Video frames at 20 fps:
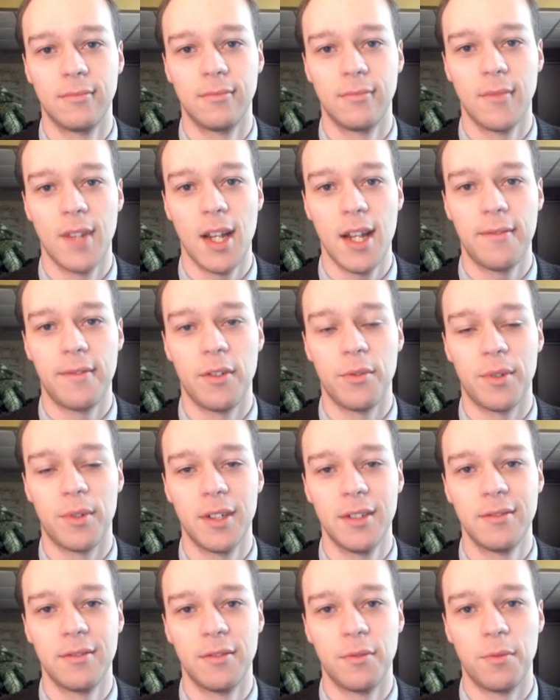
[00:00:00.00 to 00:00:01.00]
Hey
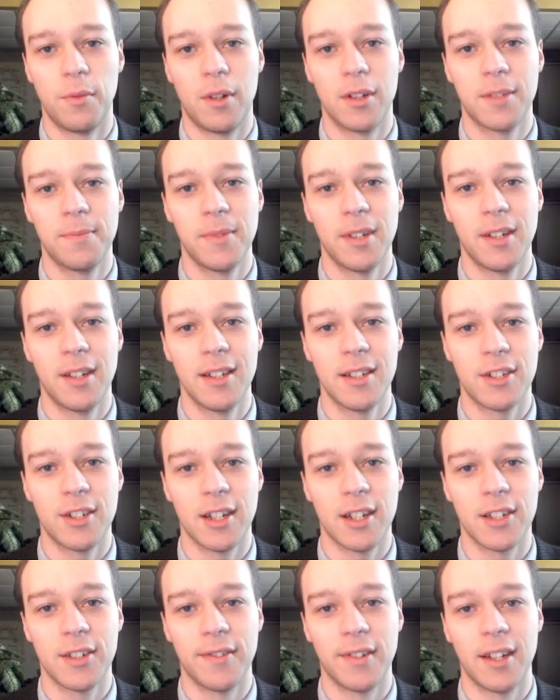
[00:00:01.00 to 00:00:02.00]
everyone, welcome to this
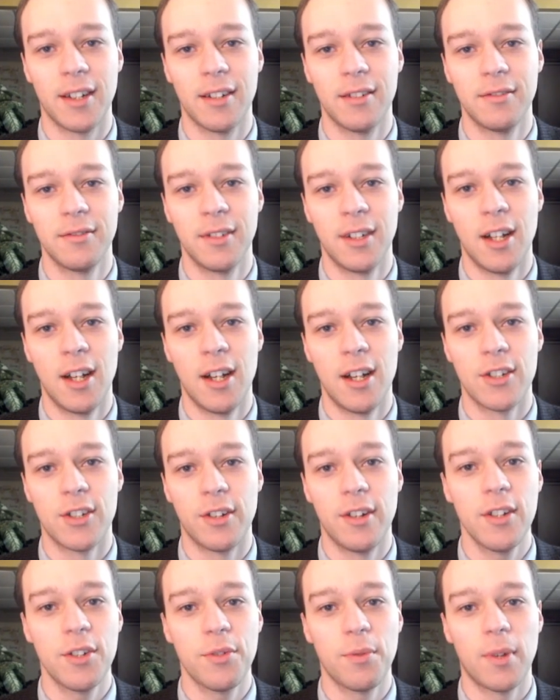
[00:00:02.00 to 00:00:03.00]
chess video. So in
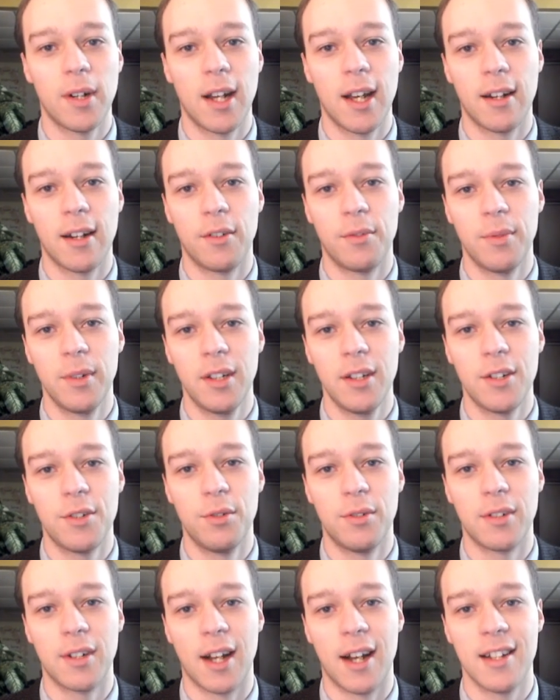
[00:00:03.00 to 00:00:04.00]
this one I had a really
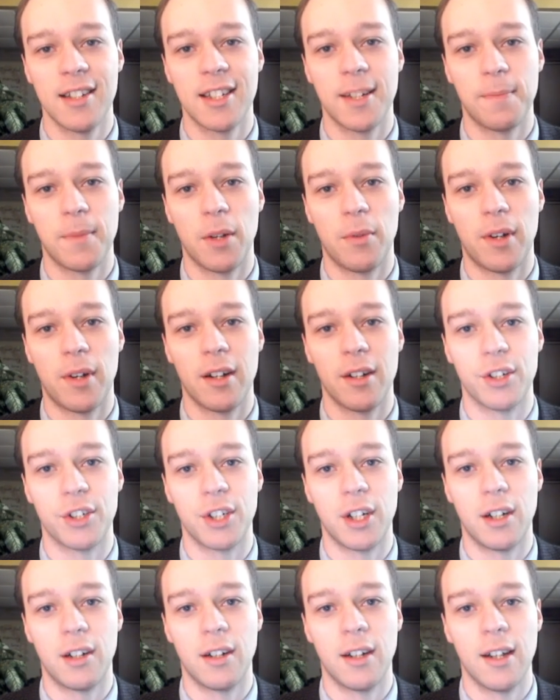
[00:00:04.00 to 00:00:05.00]
cool concept I wanted to
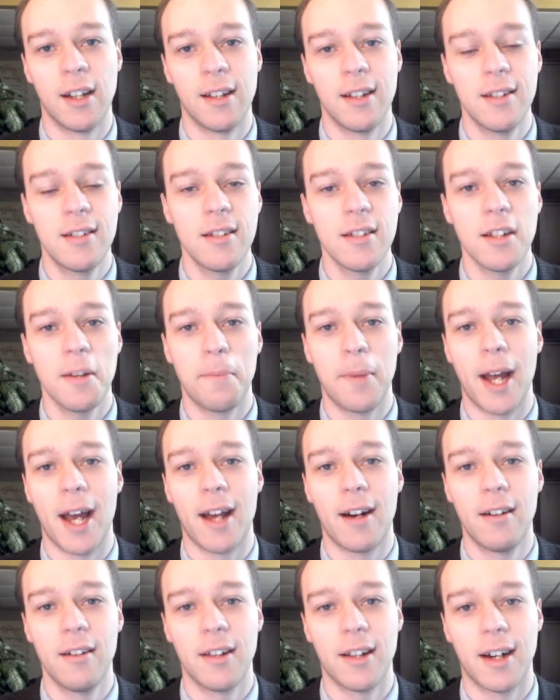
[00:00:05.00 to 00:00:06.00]
share. This is a
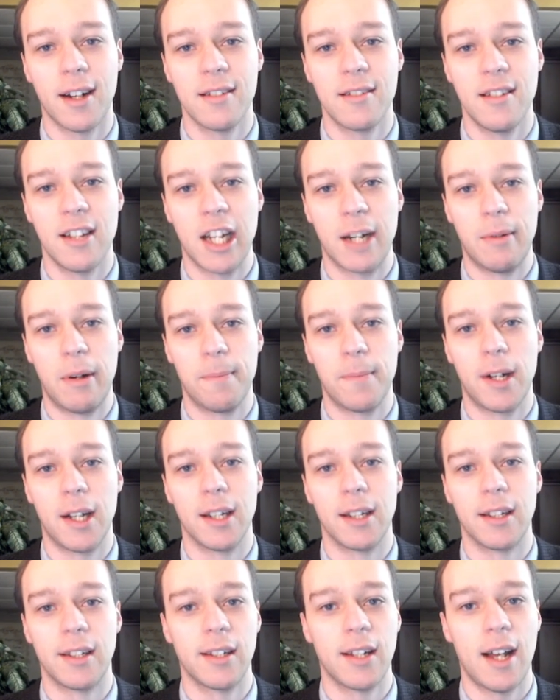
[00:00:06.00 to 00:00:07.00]
pattern that I see come up a
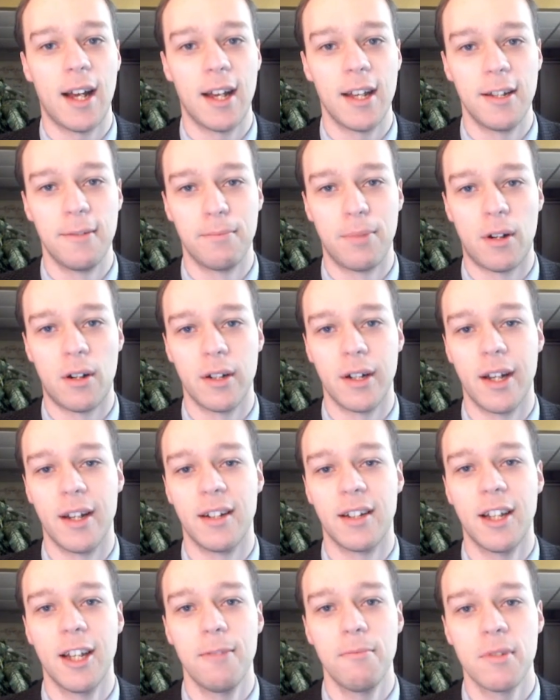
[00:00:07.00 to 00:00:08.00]
lot in pawn
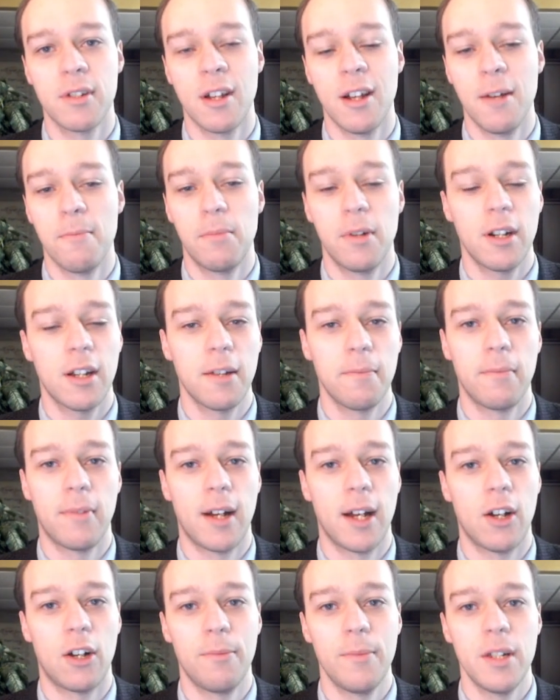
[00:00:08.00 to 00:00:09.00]
endgames, but it can
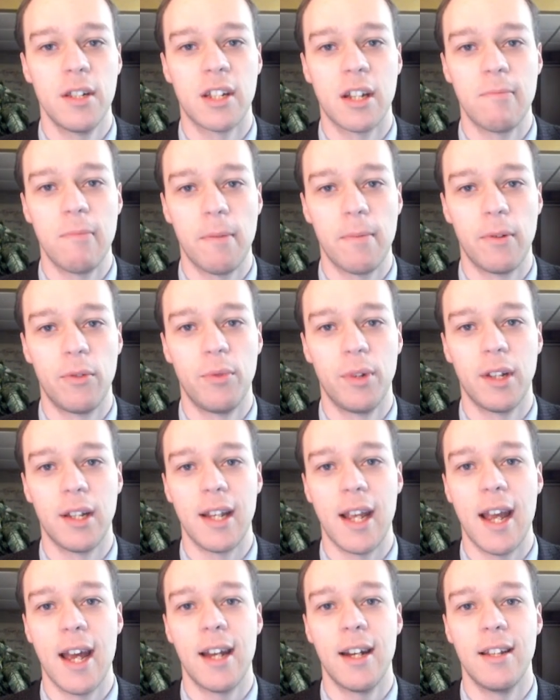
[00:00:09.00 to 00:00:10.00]
by all means come up in really
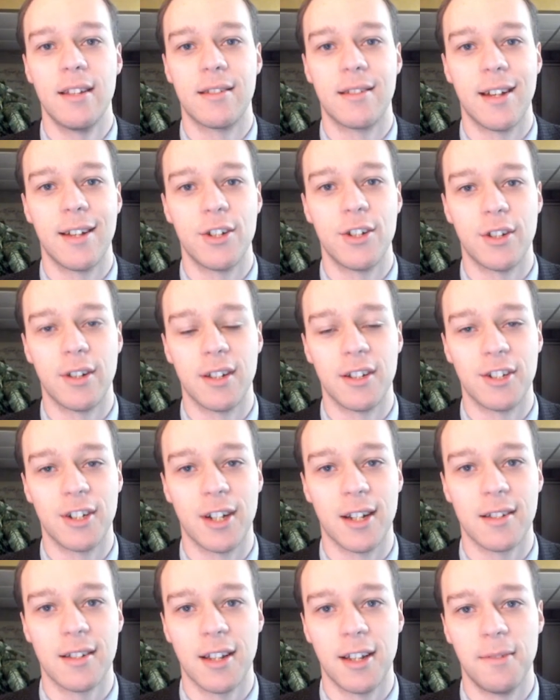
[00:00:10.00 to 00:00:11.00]
any stage of the
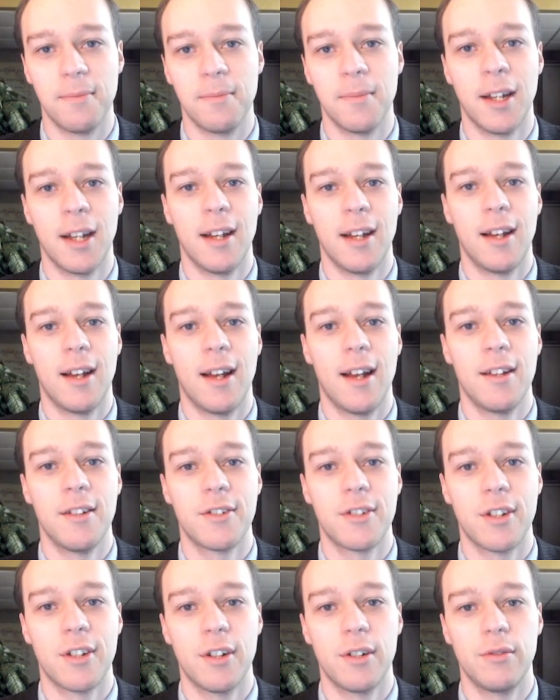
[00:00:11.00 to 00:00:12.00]
chess game. And
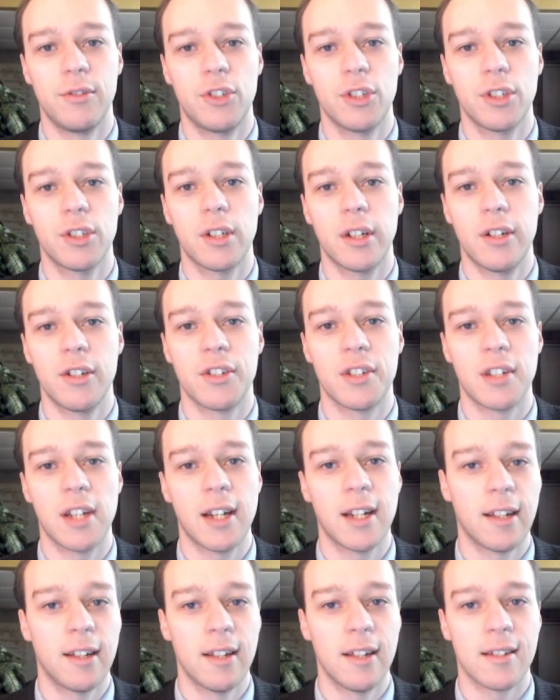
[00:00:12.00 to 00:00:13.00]
so just
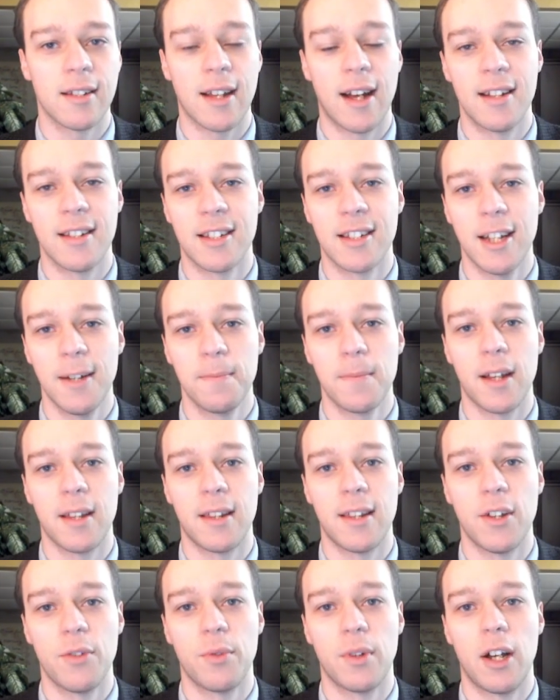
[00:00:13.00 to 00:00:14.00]
understanding this concept I
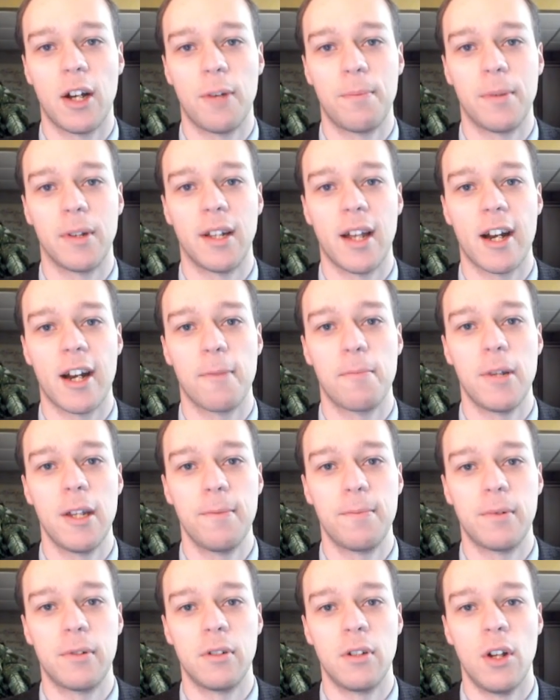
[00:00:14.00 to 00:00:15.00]
think will help a lot of
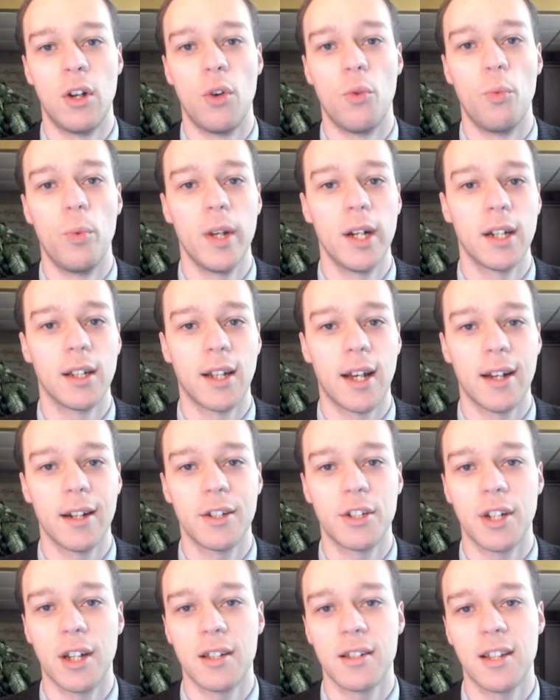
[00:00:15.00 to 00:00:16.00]
people win a lot of
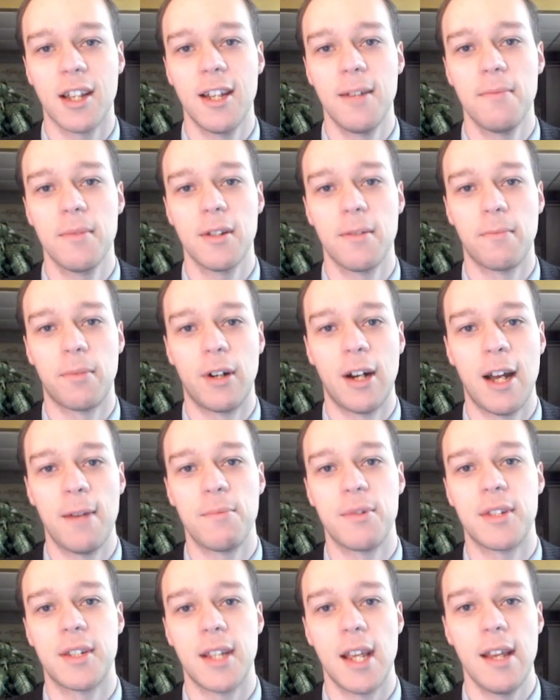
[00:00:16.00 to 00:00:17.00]
chess games and perhaps
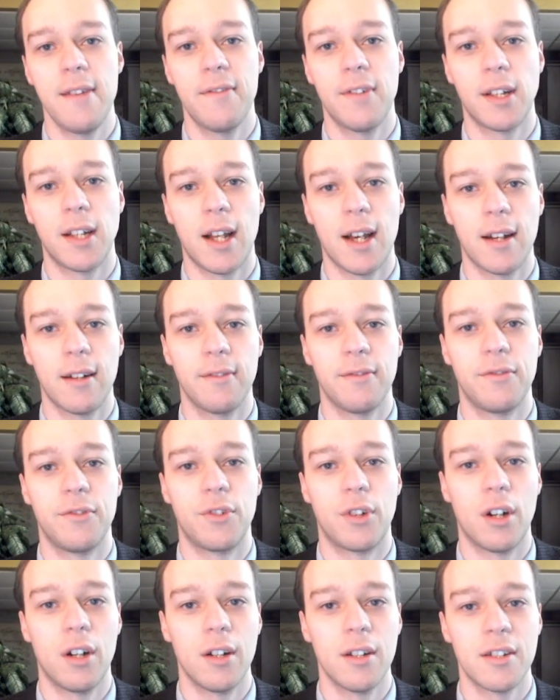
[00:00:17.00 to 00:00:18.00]
save a lot of
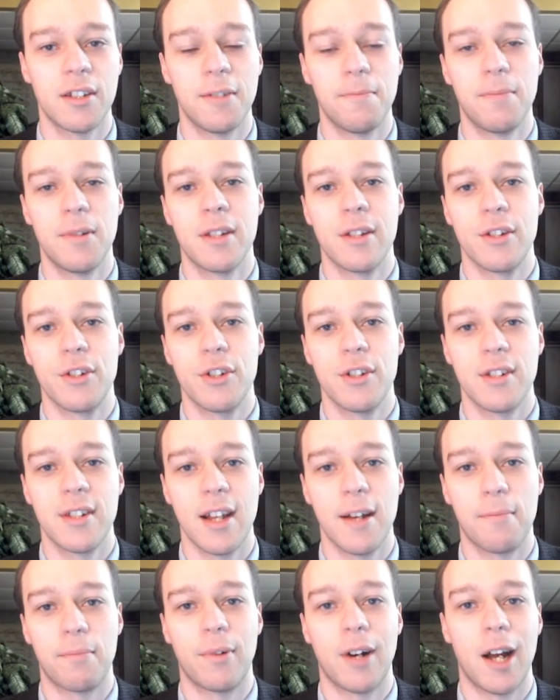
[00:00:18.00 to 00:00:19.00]
draws in positions
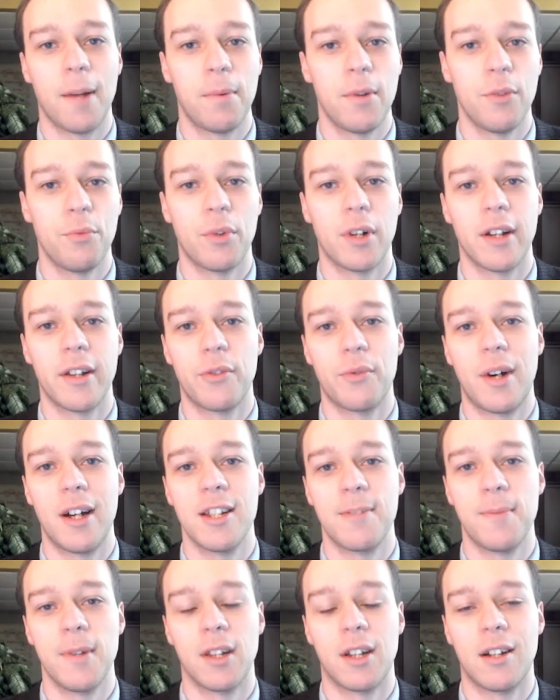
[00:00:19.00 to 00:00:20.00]
that probably would otherwise
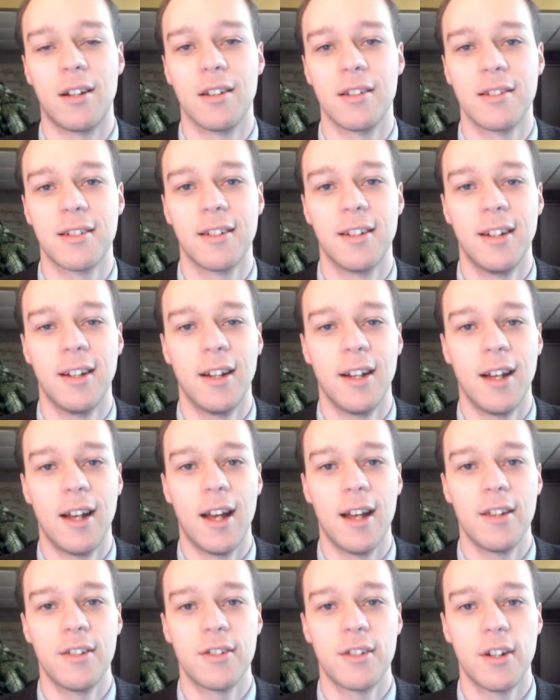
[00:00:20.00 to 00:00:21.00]
be lost.
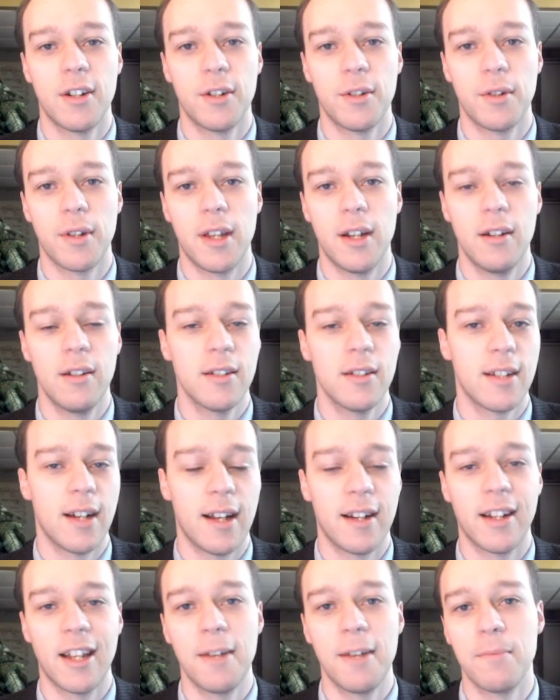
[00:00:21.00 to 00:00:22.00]
And so here's an
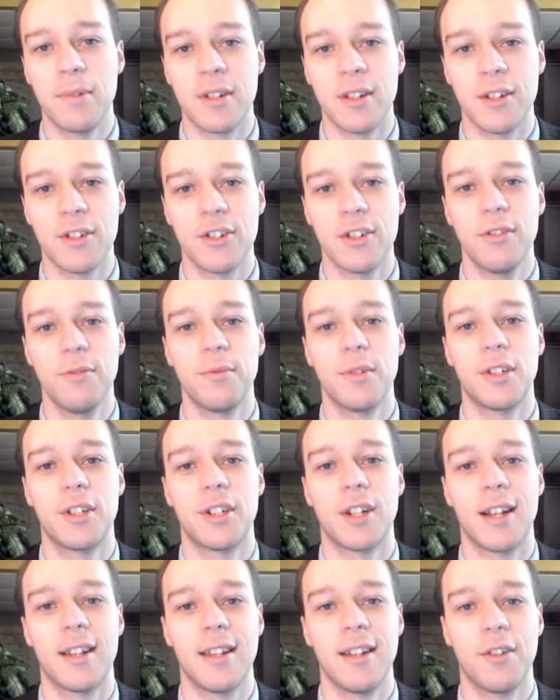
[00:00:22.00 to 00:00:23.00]
endgame position which
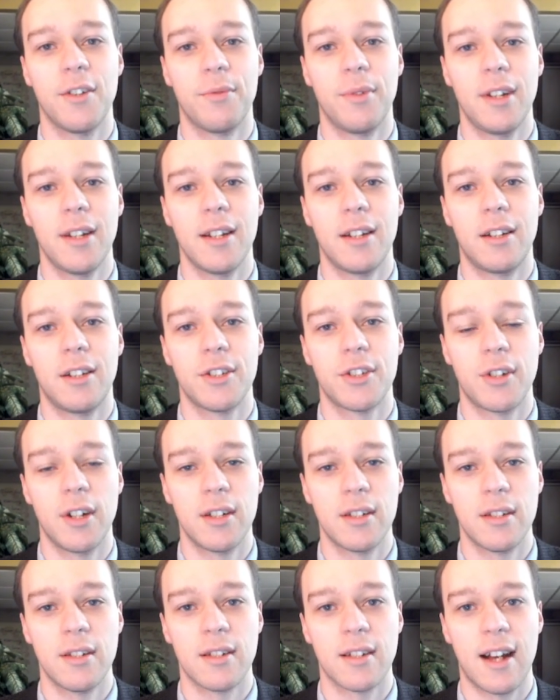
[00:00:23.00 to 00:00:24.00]
I think really
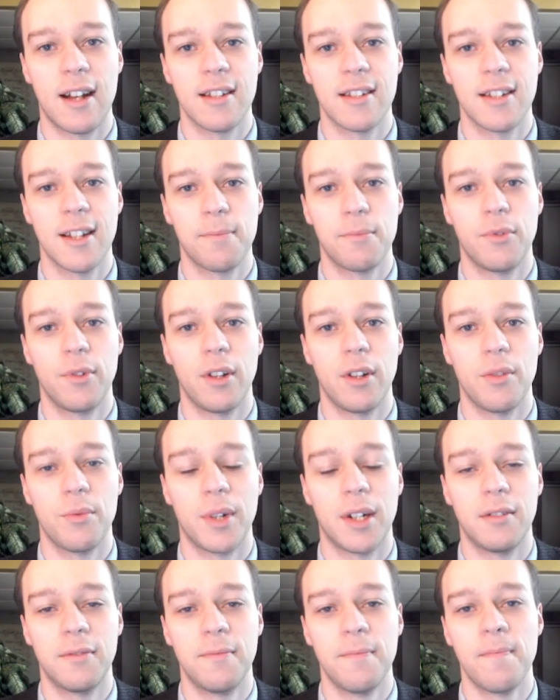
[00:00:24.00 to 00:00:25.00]
illustrates this concept really well.